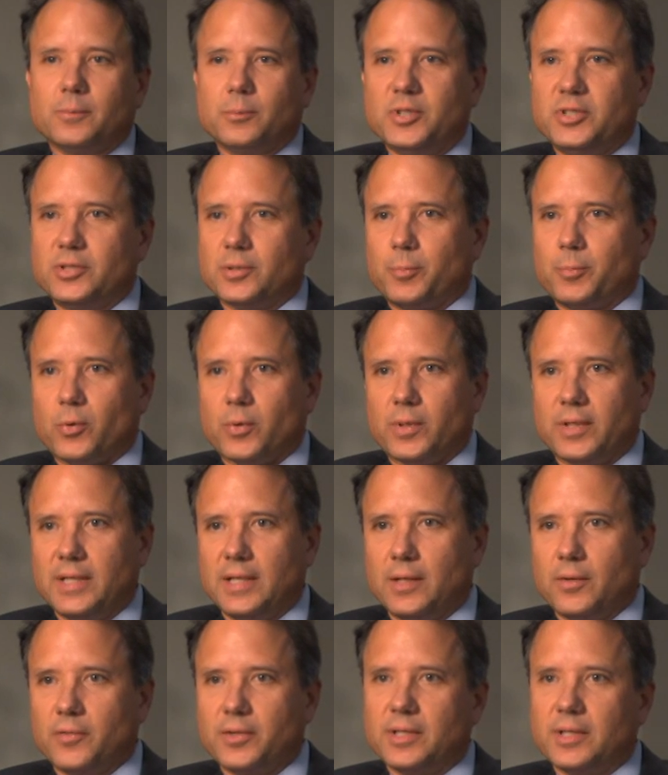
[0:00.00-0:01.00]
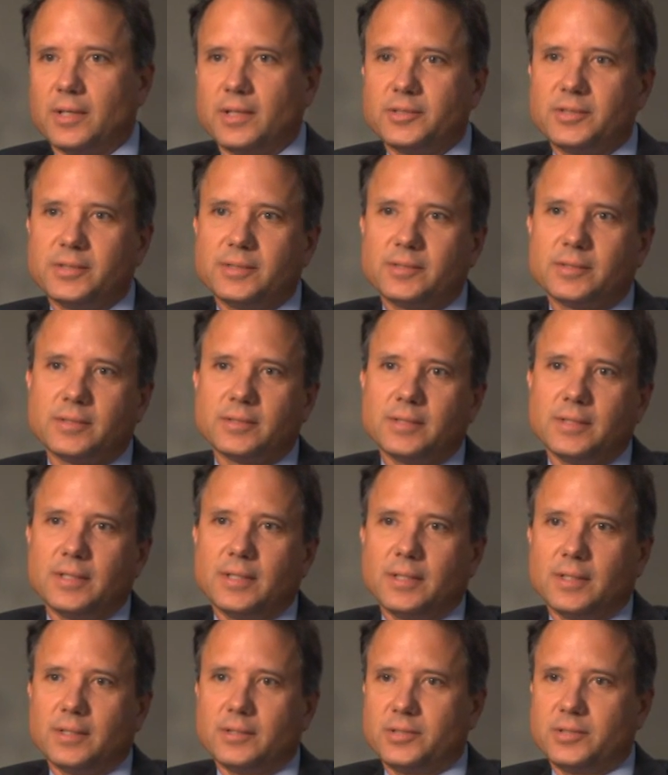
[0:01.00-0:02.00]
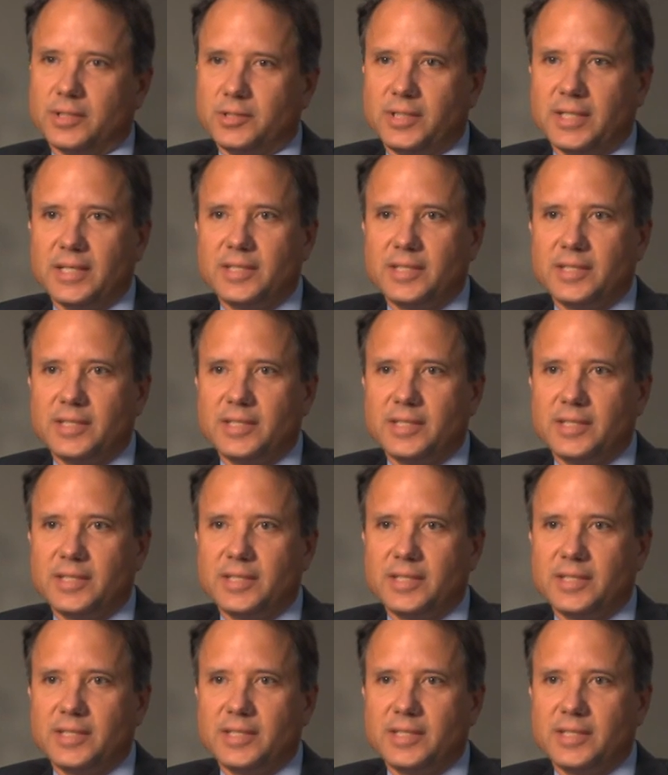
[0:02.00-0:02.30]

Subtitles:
we support health causes such